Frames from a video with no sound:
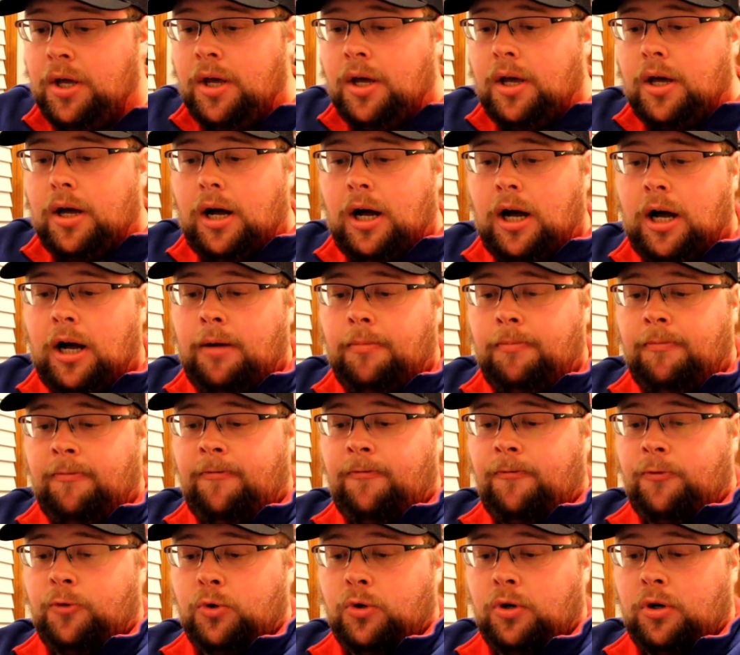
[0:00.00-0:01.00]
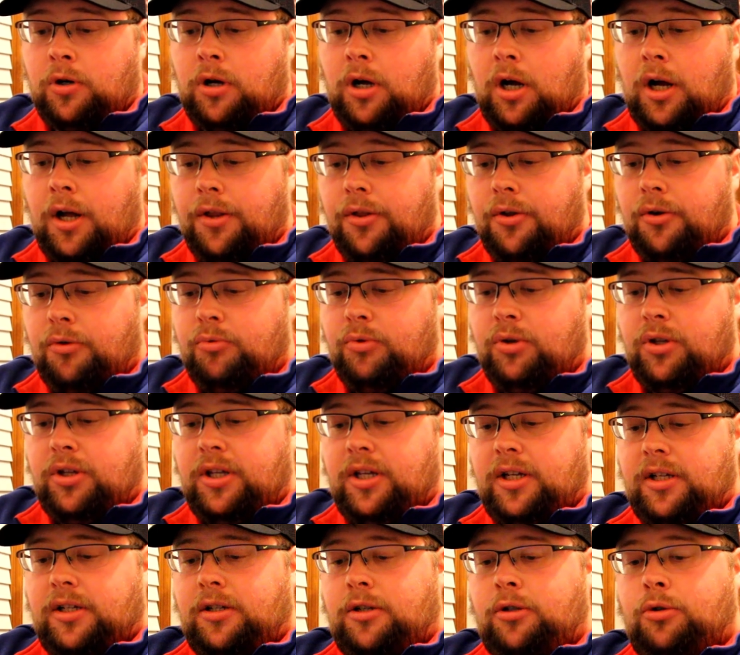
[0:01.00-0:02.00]
For other
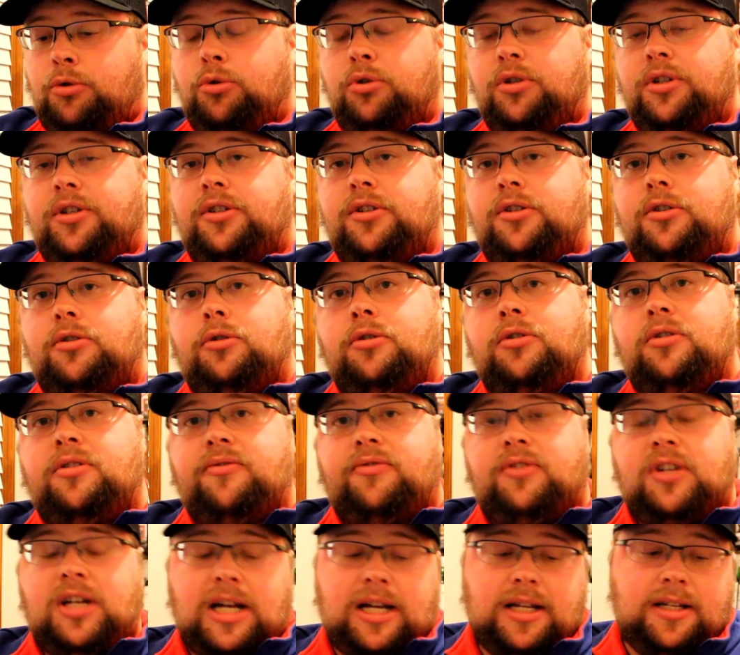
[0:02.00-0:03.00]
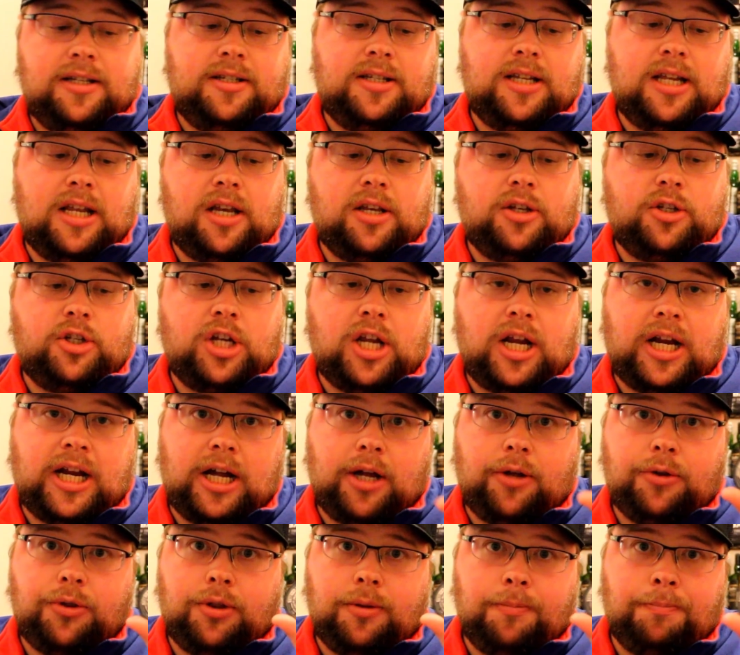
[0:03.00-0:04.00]
really cool exclusive content, check
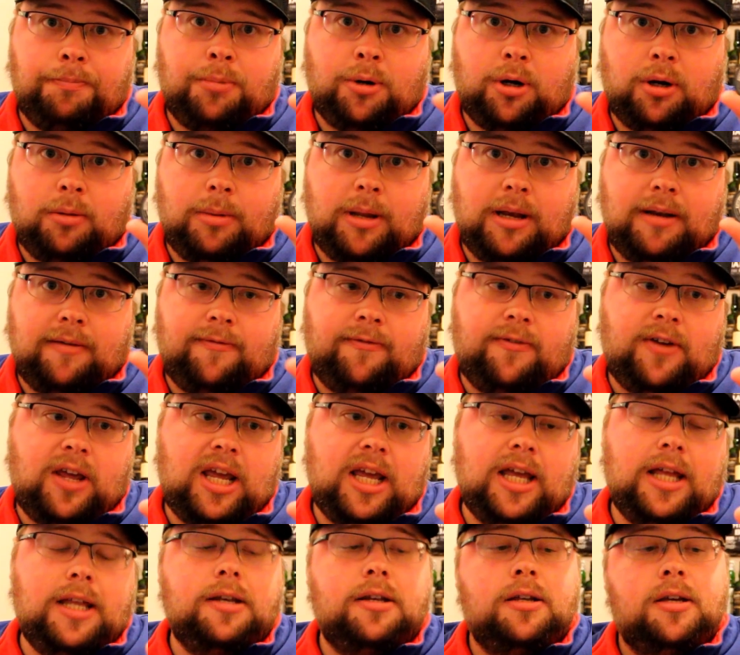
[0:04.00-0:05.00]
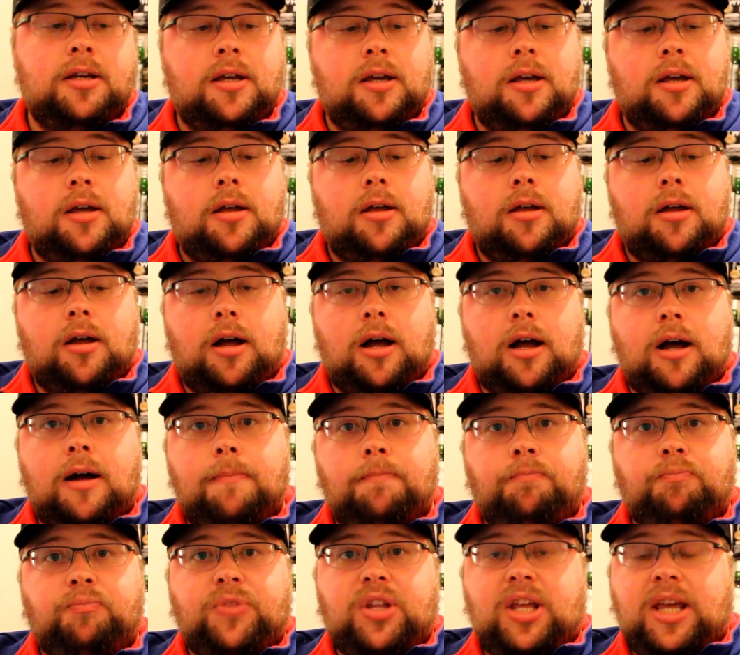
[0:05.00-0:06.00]
out the Bourbon Van.
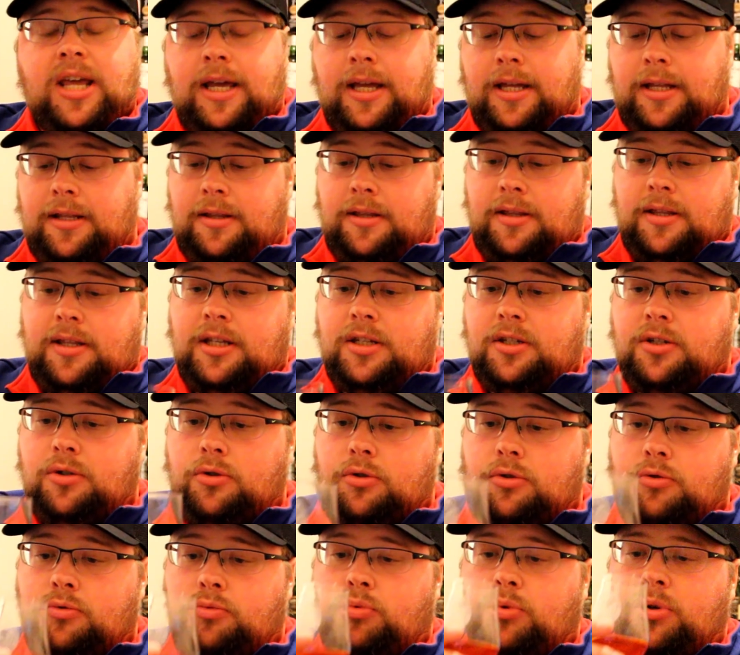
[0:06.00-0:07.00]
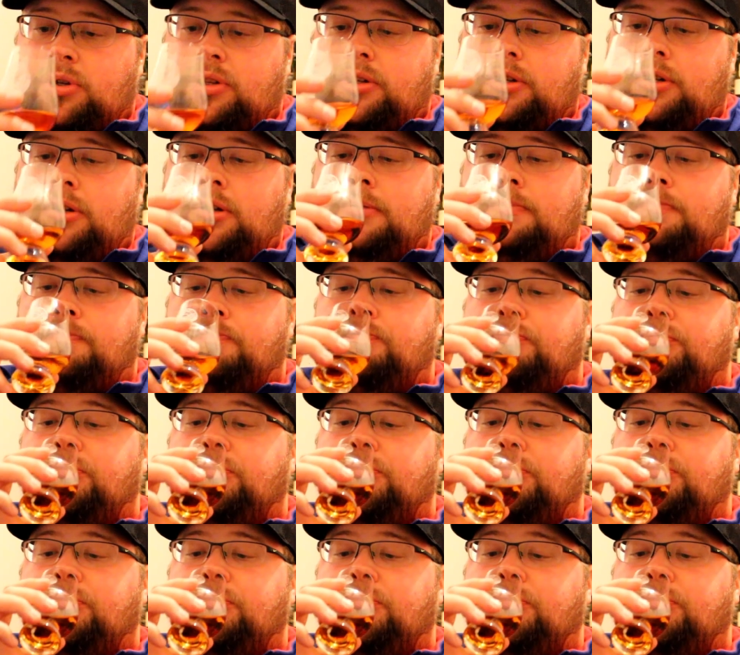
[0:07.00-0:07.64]
And this was really good.